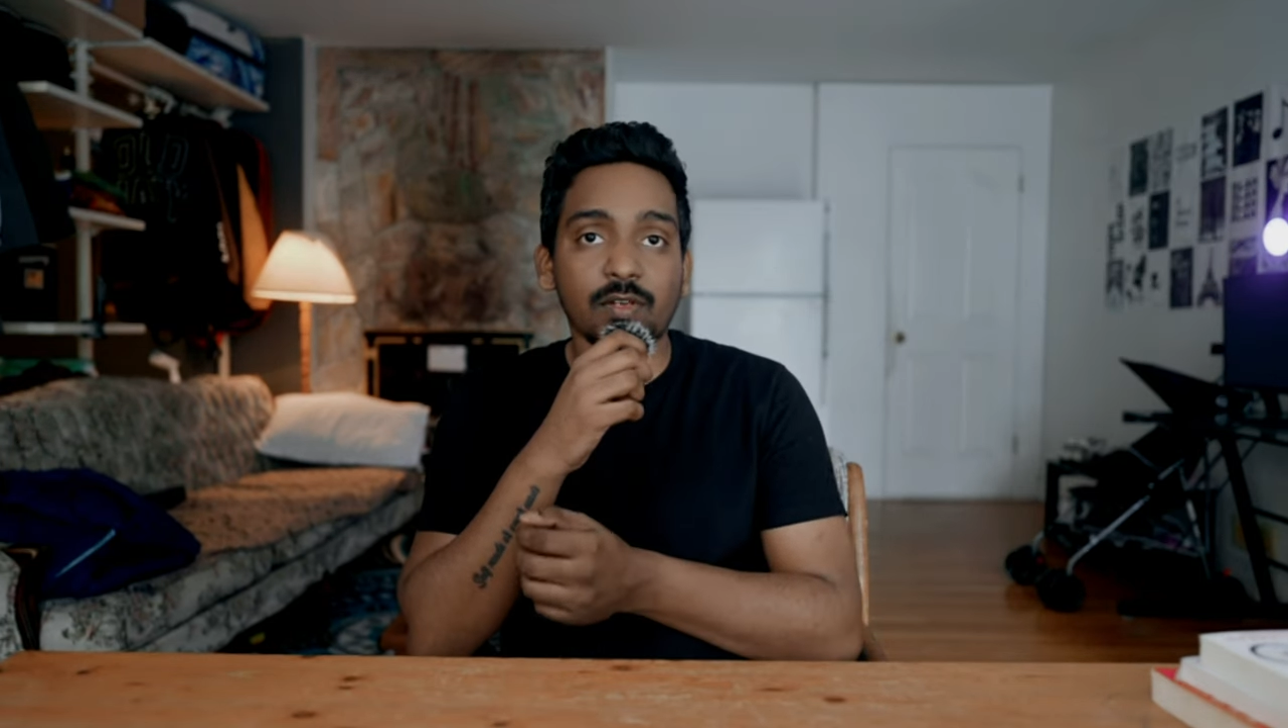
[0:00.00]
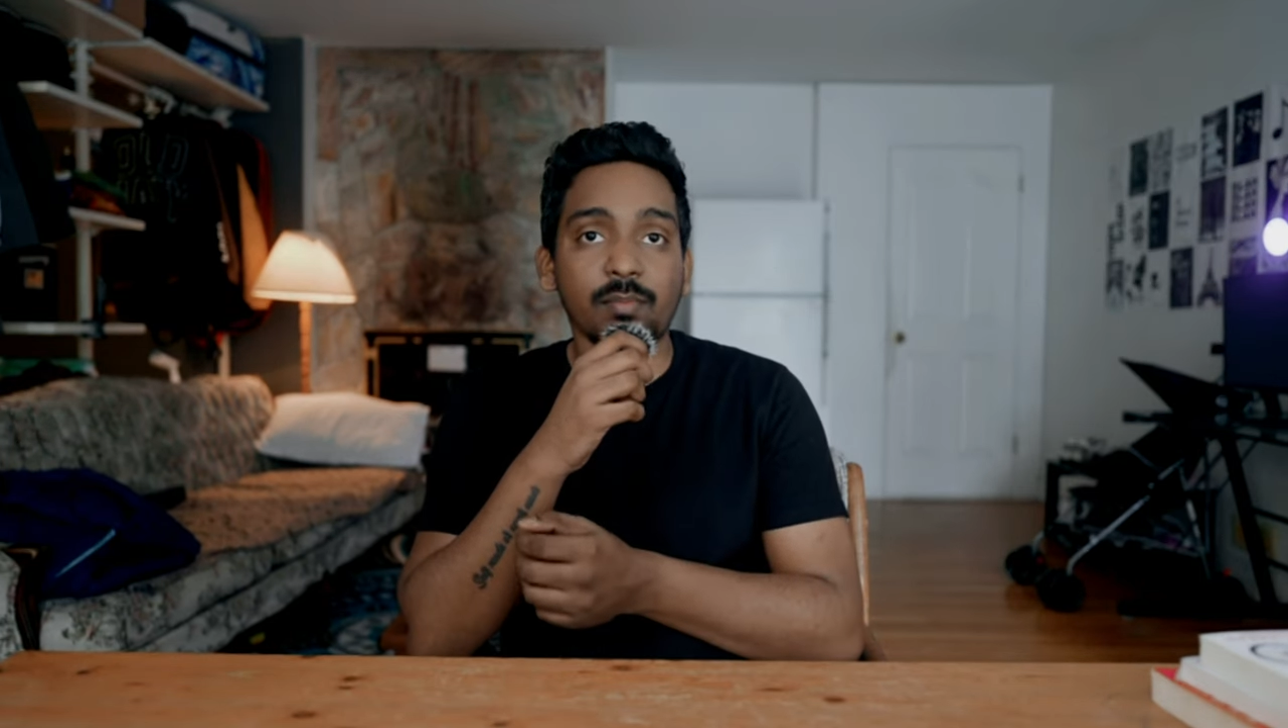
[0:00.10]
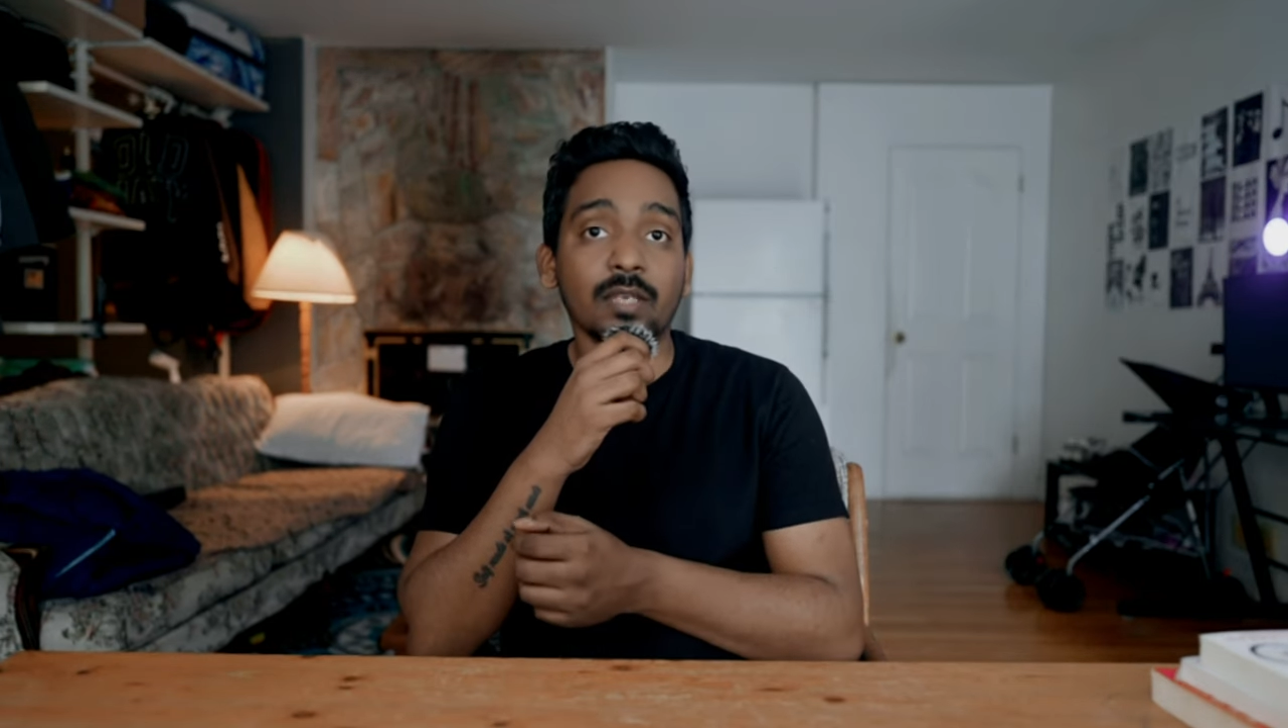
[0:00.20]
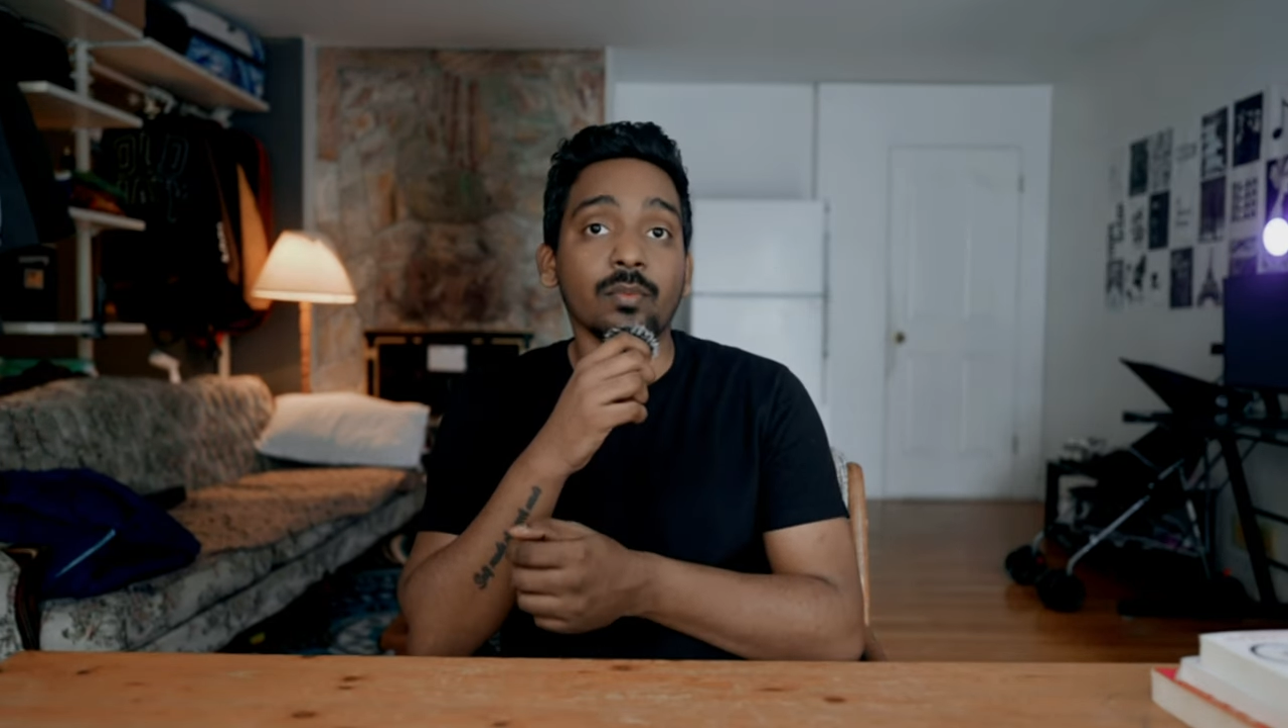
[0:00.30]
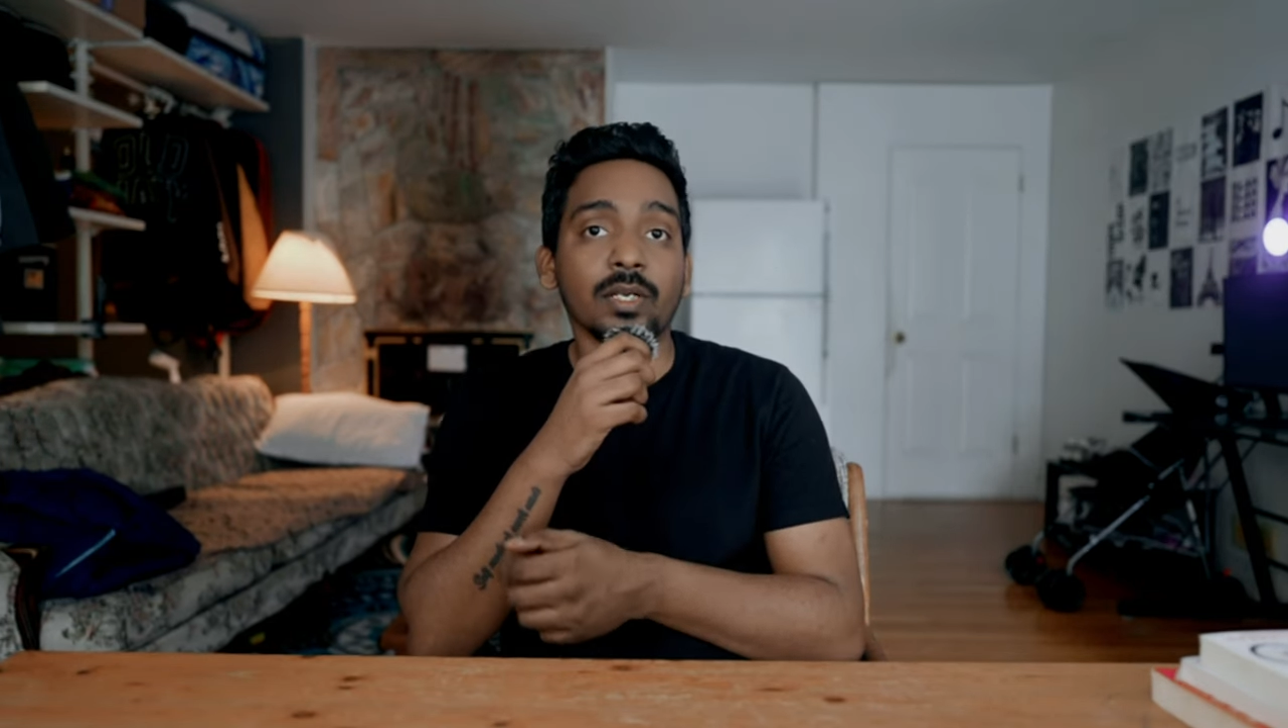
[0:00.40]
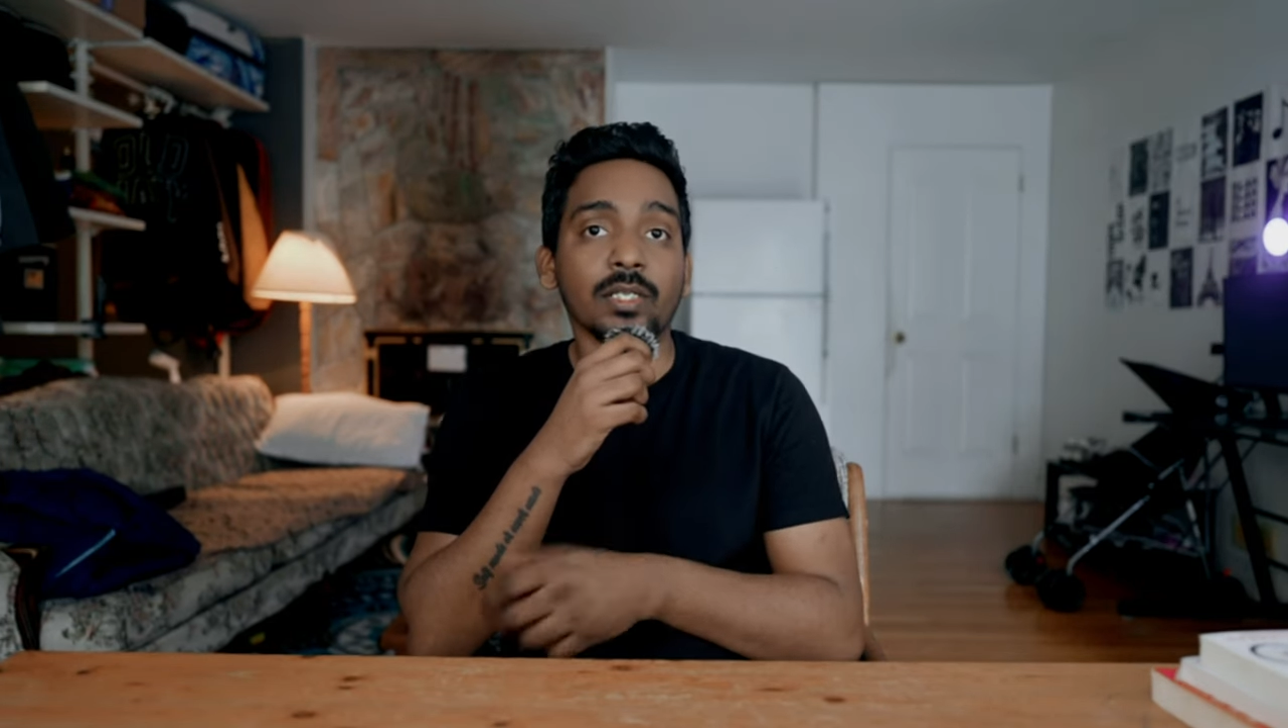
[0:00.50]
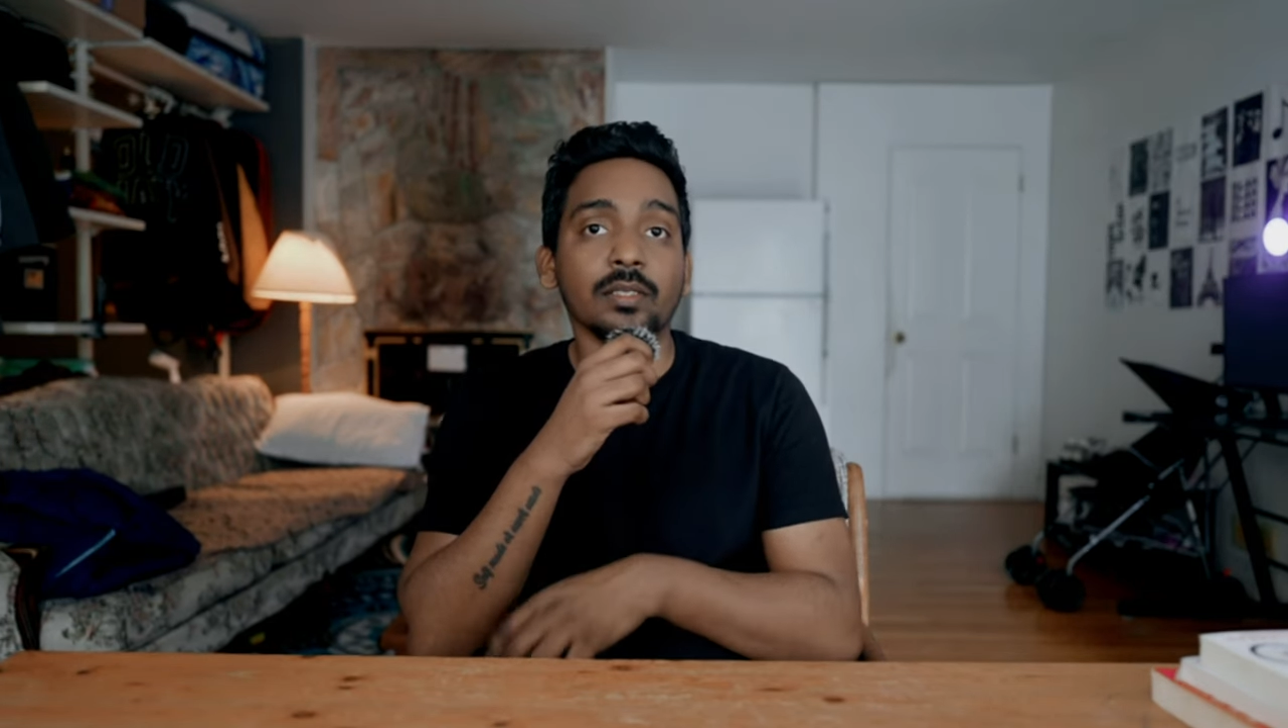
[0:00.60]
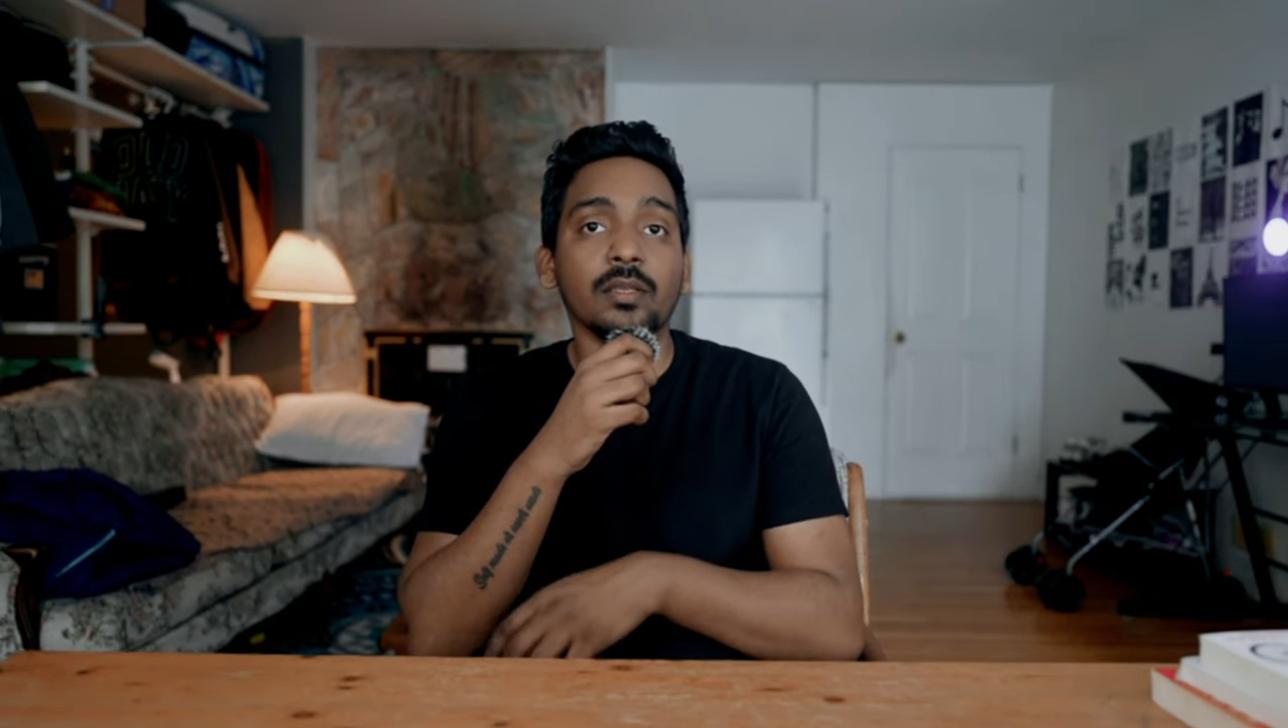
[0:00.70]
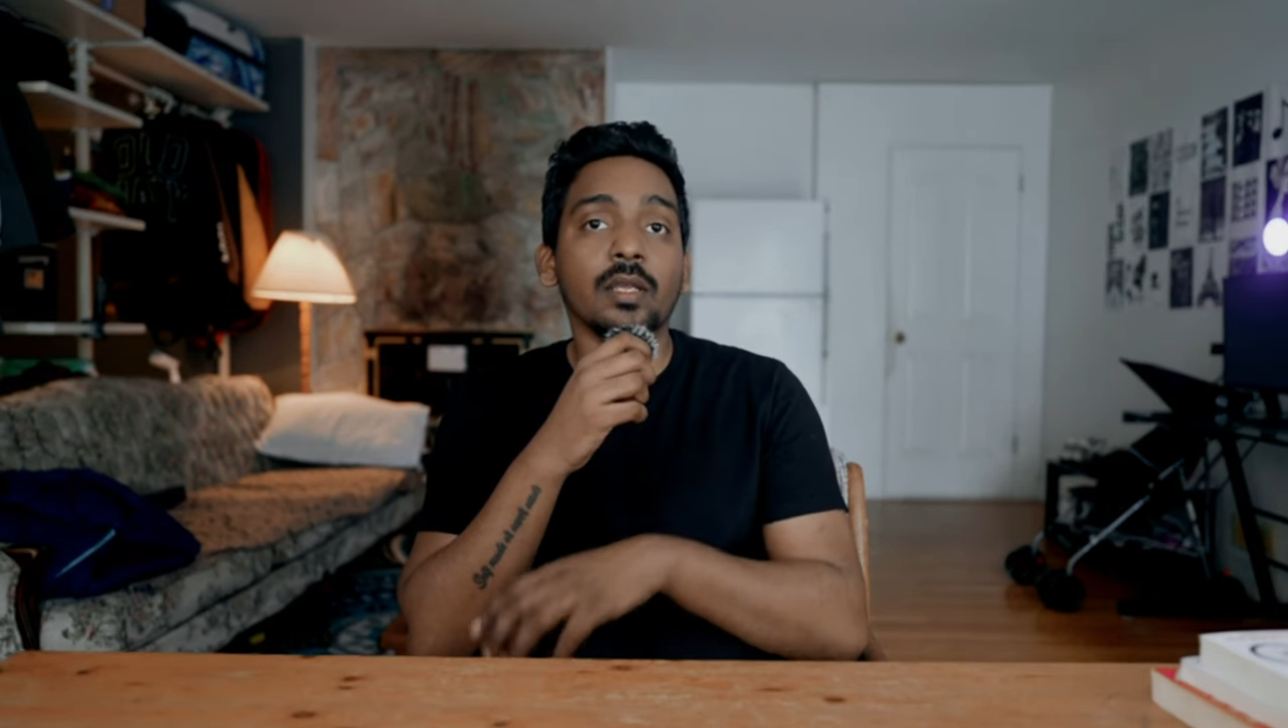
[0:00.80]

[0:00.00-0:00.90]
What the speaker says: will make money.